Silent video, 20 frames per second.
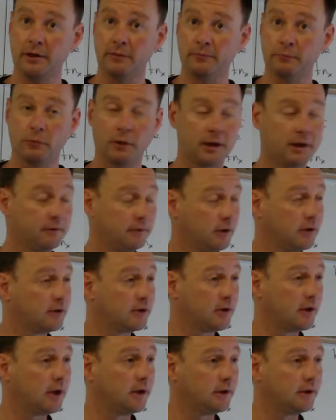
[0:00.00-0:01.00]
whatever the
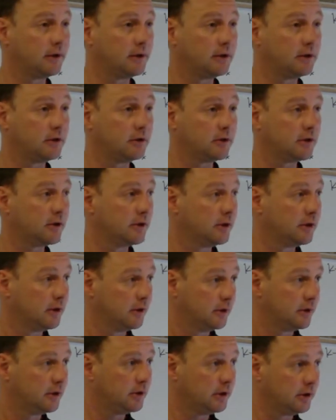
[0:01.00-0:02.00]
solid is
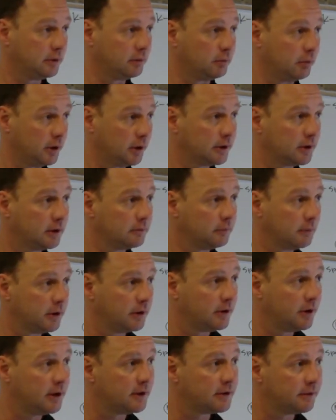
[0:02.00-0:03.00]
that you're working
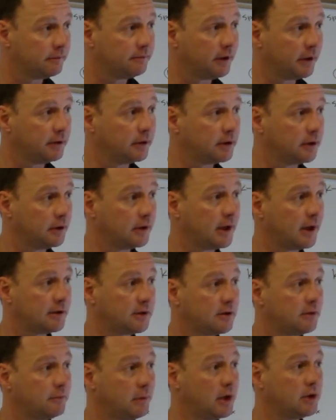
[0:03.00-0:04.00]
with is a very good
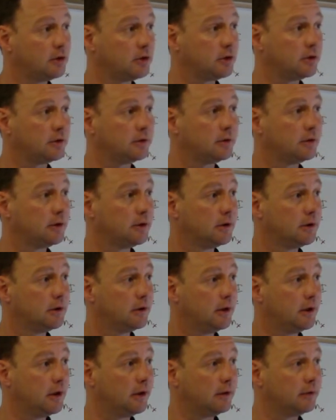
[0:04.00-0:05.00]
estimation
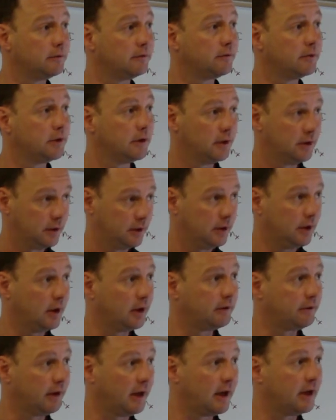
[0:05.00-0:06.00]

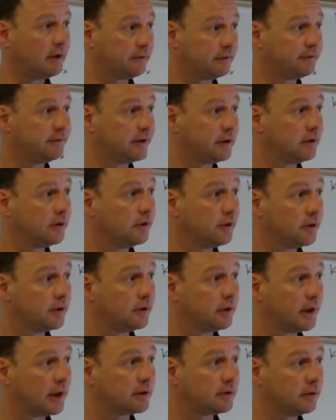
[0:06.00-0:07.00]
of how filled the
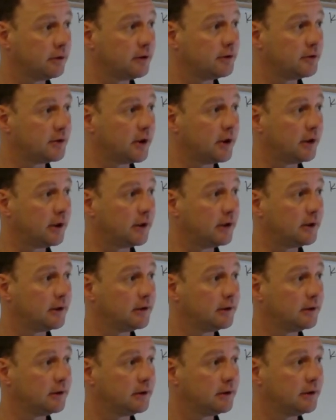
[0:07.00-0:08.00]
electrons are
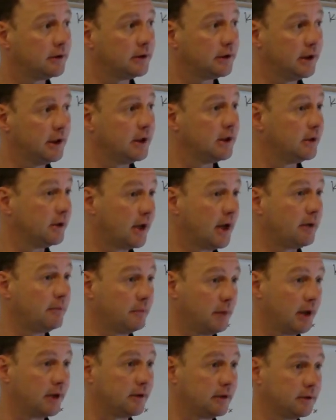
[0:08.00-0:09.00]
in that
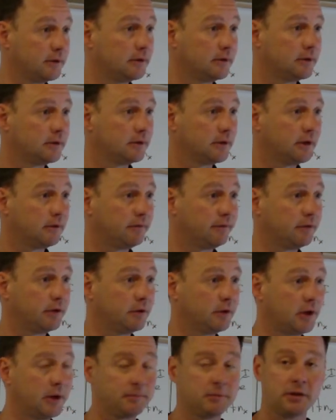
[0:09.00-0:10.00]
metal. They're
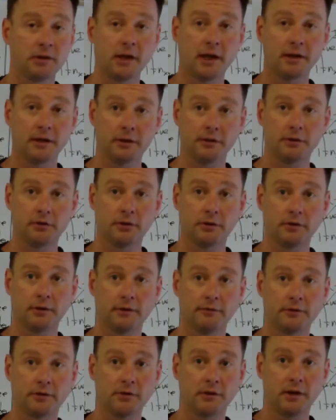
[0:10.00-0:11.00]
filled up to that energy
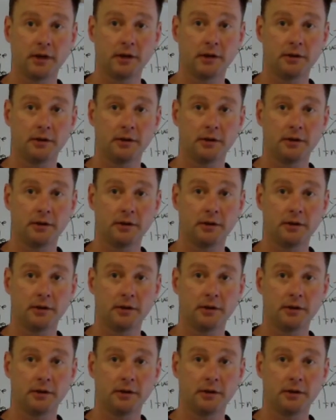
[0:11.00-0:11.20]
level state.